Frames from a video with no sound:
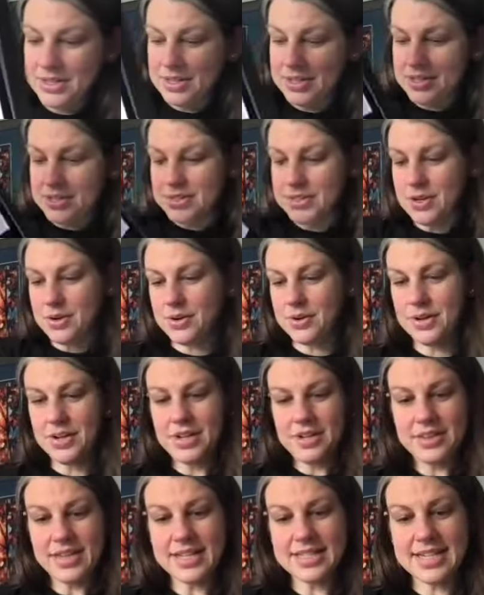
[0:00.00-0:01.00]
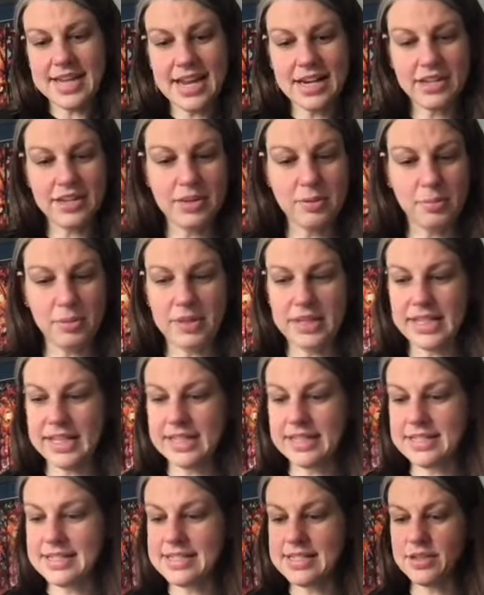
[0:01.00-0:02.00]
So that's kind of the
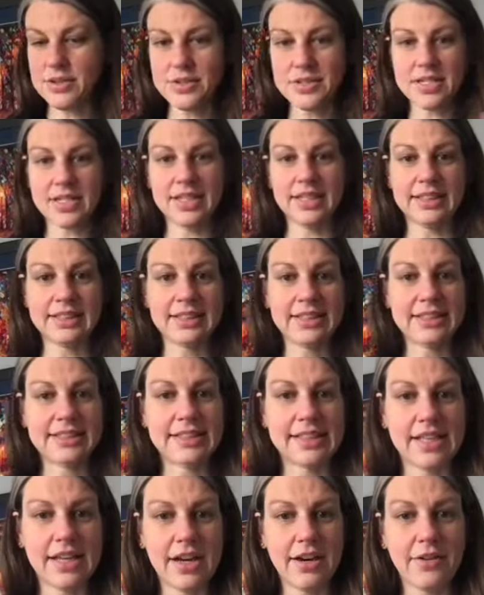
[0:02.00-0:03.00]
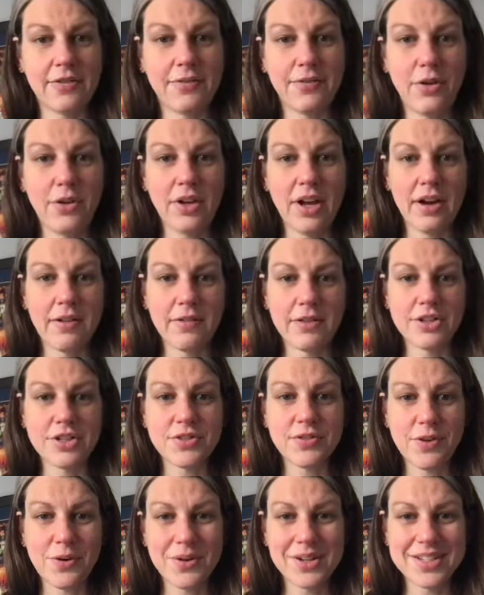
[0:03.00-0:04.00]
plans. Those are at least the full coverage
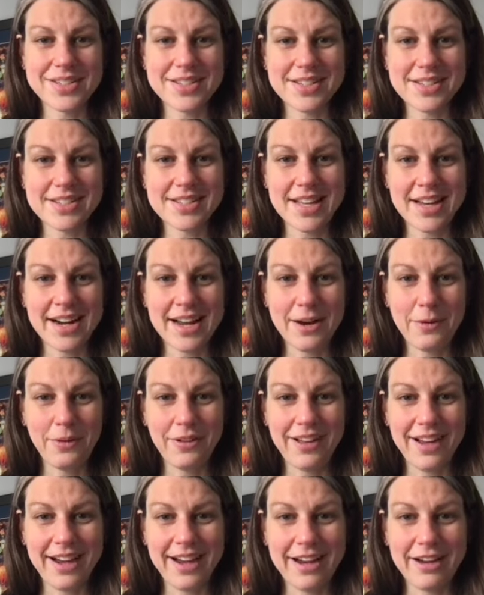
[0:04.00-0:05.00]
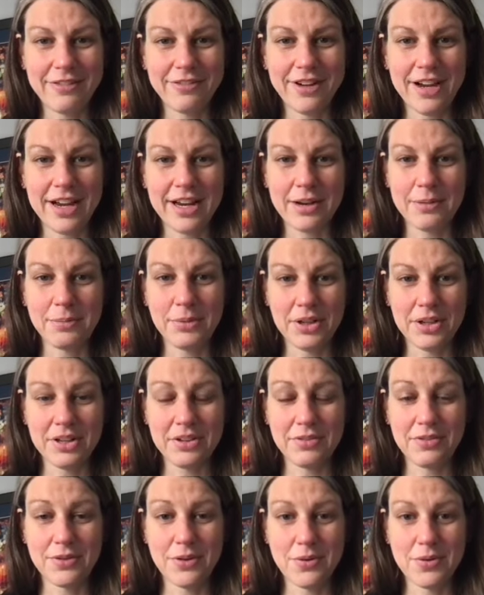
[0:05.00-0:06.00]
focuses that I will have. I am looking
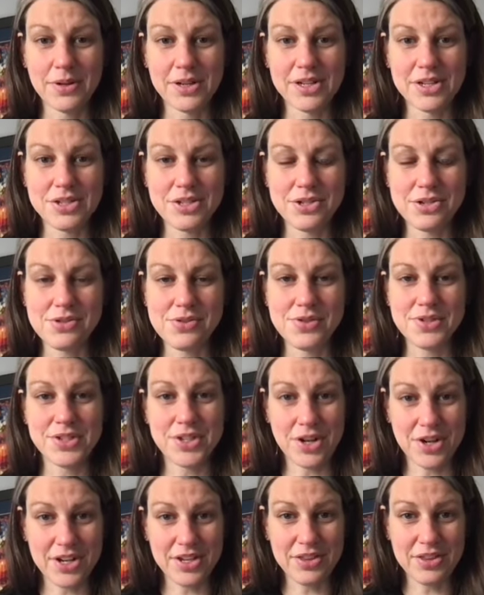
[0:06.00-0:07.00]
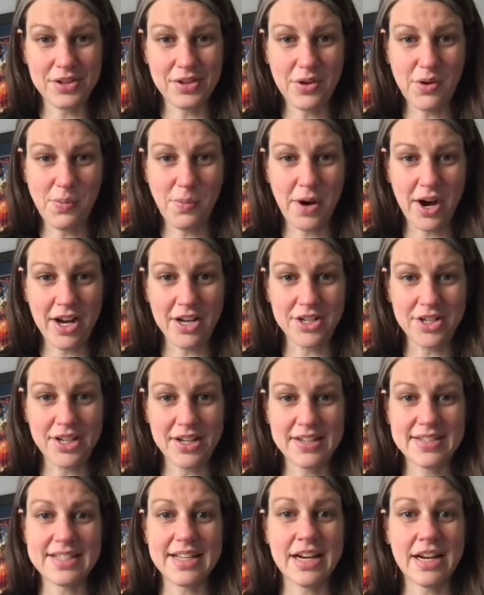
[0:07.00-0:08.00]
forward to starting the new
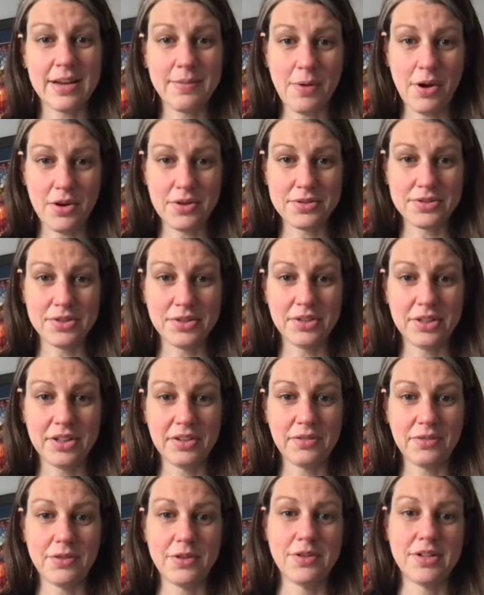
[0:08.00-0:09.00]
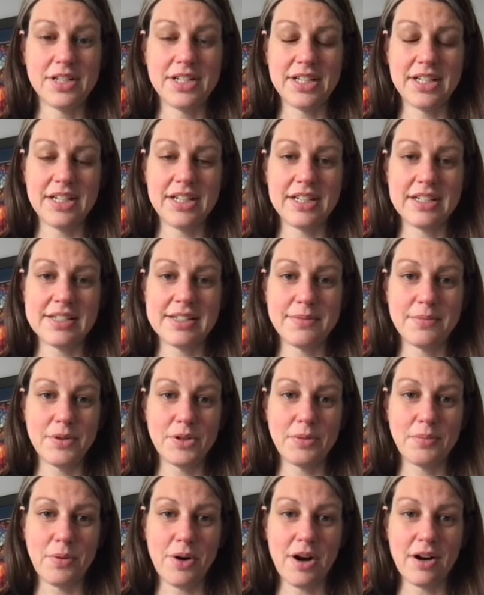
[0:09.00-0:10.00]
projects, and I'm also looking forward to getting some
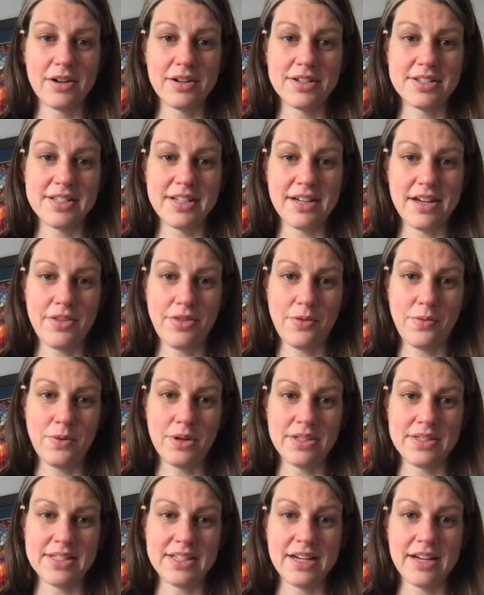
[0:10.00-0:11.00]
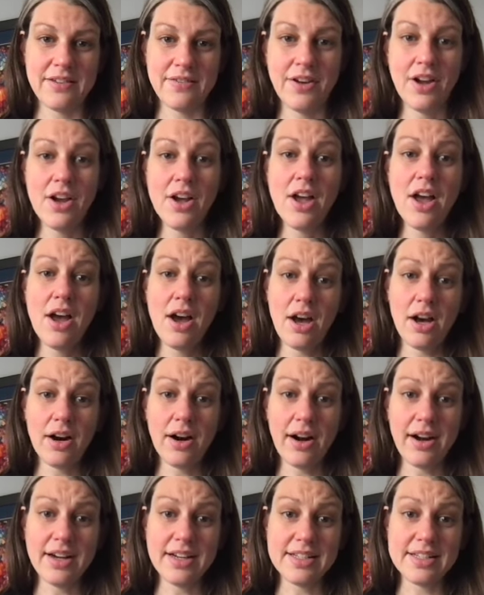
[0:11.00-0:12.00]
good progress in on the ones that I've
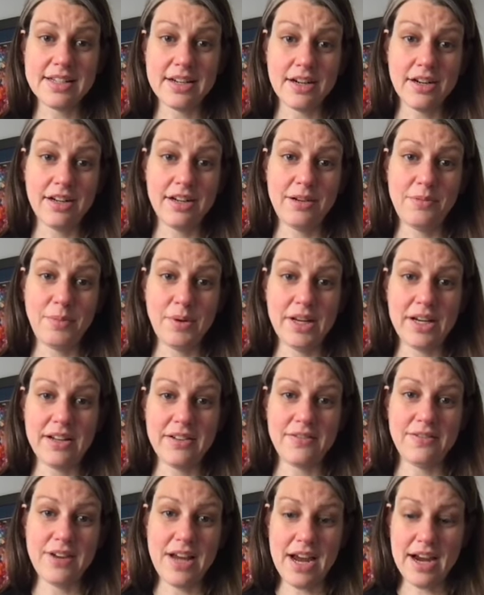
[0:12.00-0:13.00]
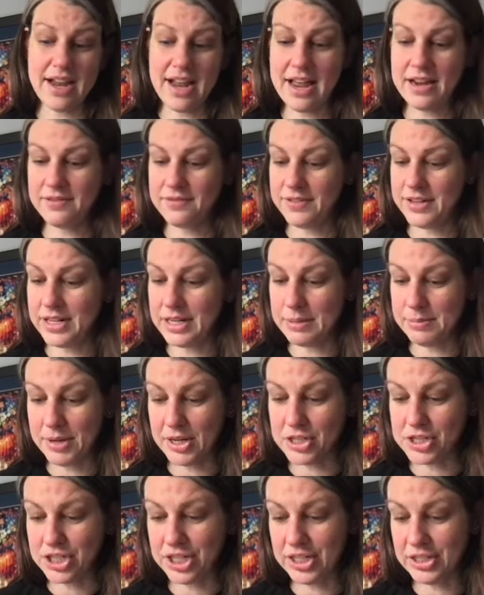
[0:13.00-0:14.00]
already started but have not gotten very
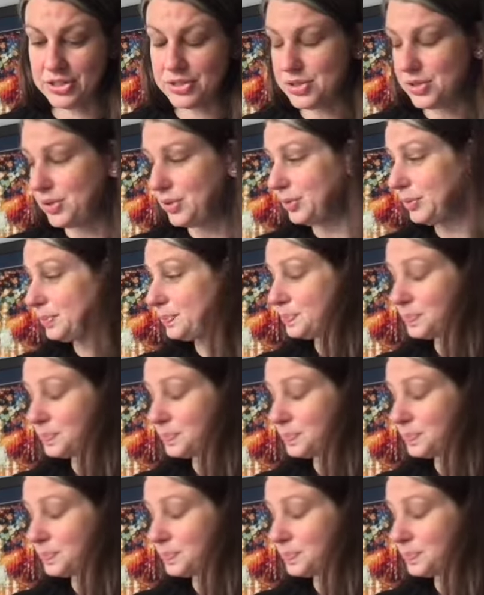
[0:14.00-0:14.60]
much into.